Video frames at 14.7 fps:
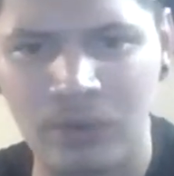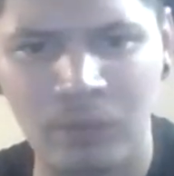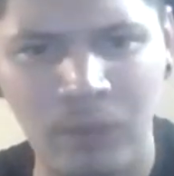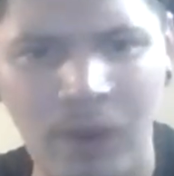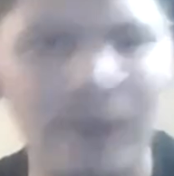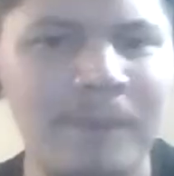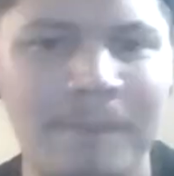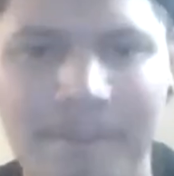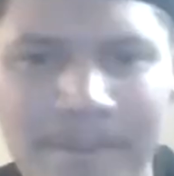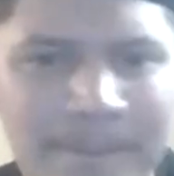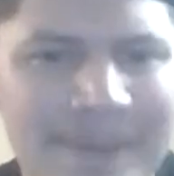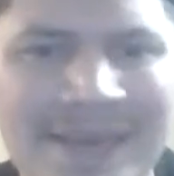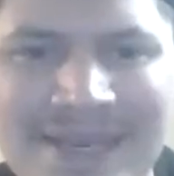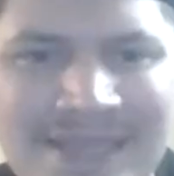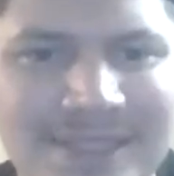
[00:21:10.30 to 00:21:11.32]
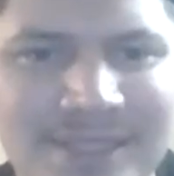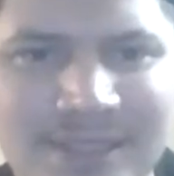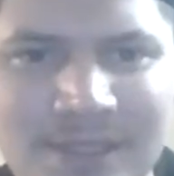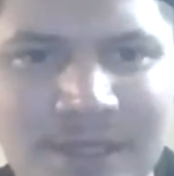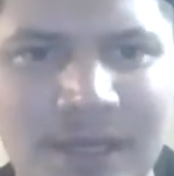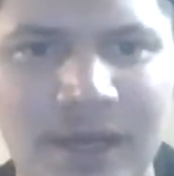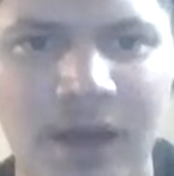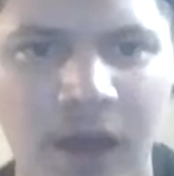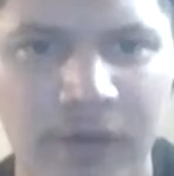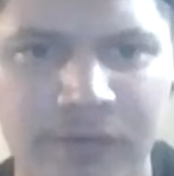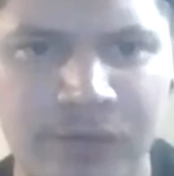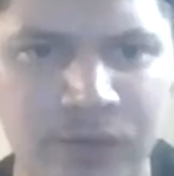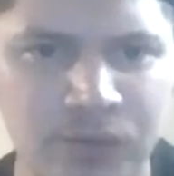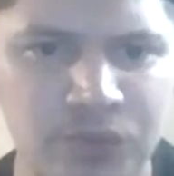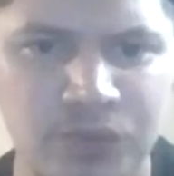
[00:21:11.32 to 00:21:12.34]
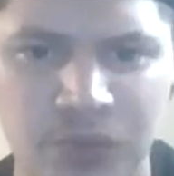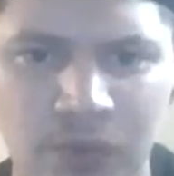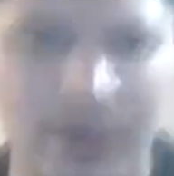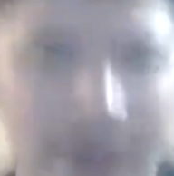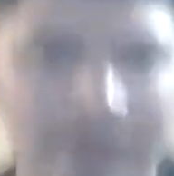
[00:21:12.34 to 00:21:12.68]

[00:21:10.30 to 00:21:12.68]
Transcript: or one piece of crucial